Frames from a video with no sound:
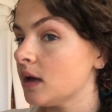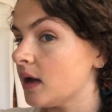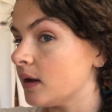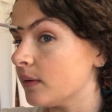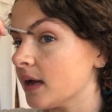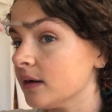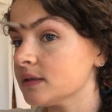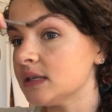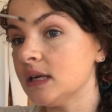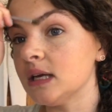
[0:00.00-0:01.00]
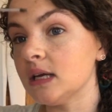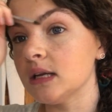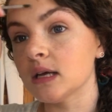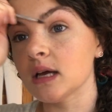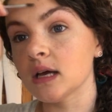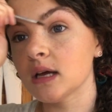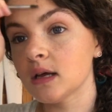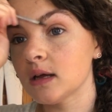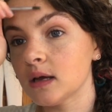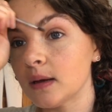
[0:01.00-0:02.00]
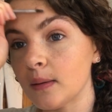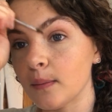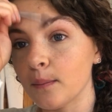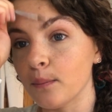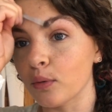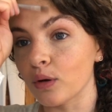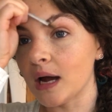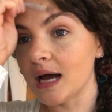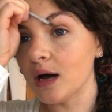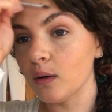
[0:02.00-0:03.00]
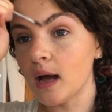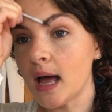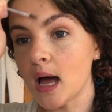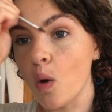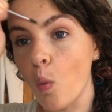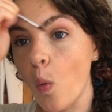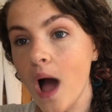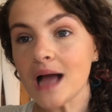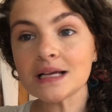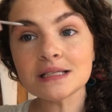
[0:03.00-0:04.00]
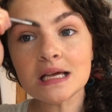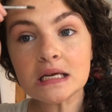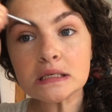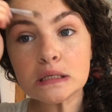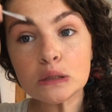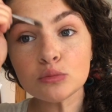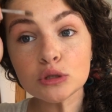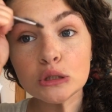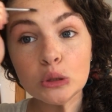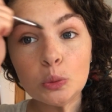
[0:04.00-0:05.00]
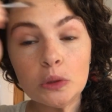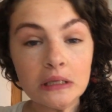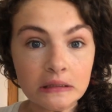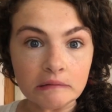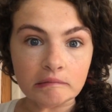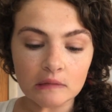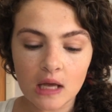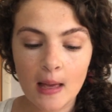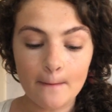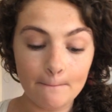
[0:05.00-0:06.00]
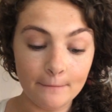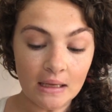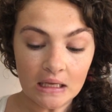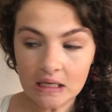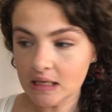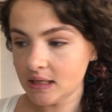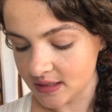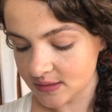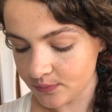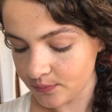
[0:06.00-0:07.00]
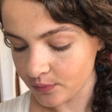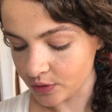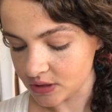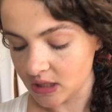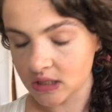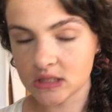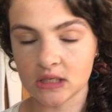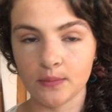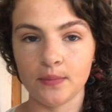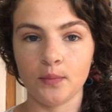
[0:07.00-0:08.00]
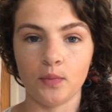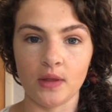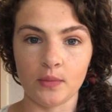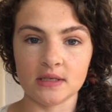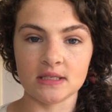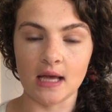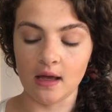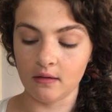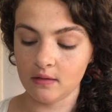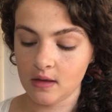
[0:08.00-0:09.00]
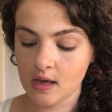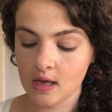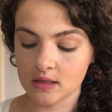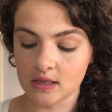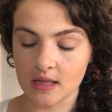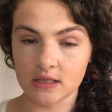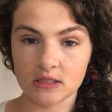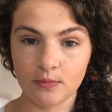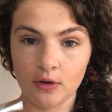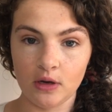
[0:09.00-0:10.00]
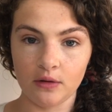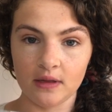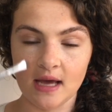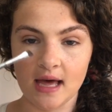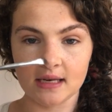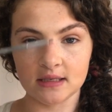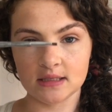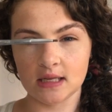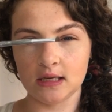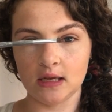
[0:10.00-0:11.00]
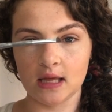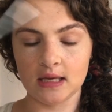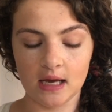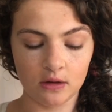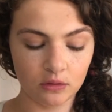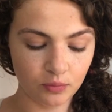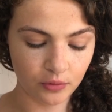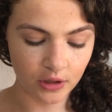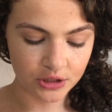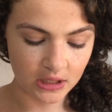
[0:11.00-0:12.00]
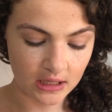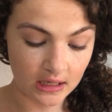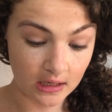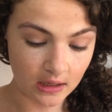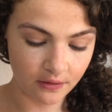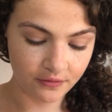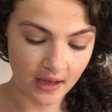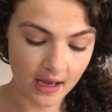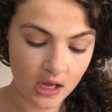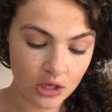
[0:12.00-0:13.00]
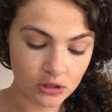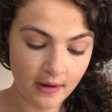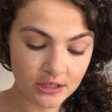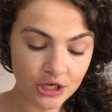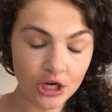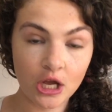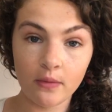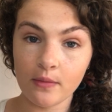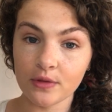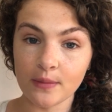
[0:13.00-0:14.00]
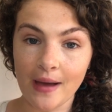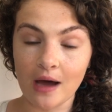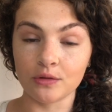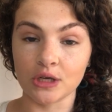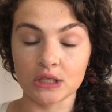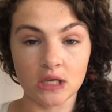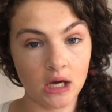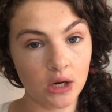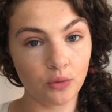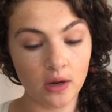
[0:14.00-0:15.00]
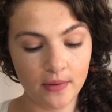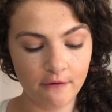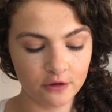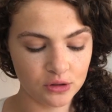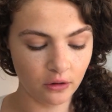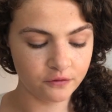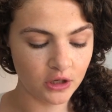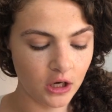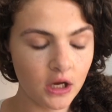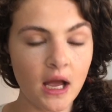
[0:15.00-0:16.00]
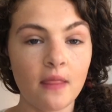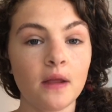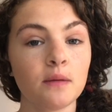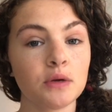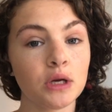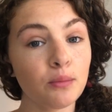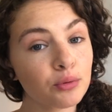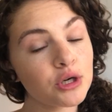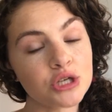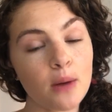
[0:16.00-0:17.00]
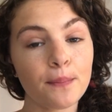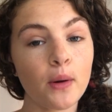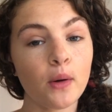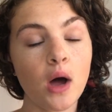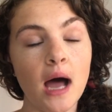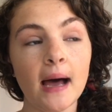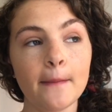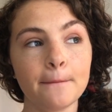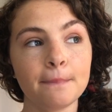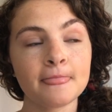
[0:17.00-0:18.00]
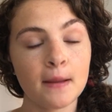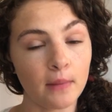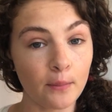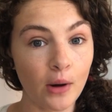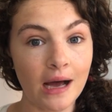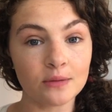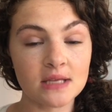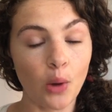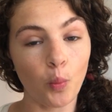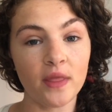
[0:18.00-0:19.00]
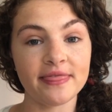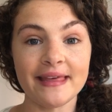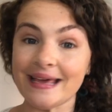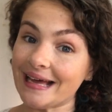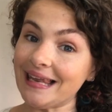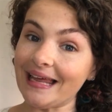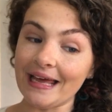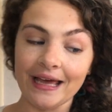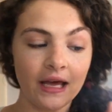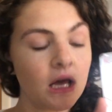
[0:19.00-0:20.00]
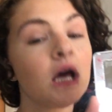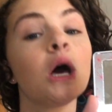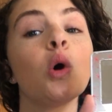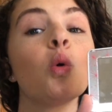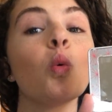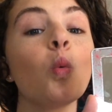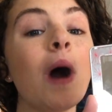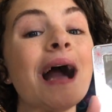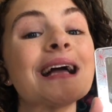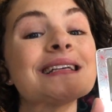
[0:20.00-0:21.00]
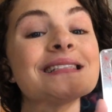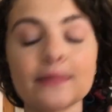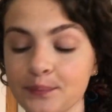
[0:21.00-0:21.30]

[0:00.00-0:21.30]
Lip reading: Anyone else need a brow wax anytime soon? Me. This product that we sell, you get the spoolie on the end and then you get the angled brush, and I love that. So I'm actually going to go in with the powder because I kind of want a bit of a softer look, and then I'm going to brush up my brows with the clear wax.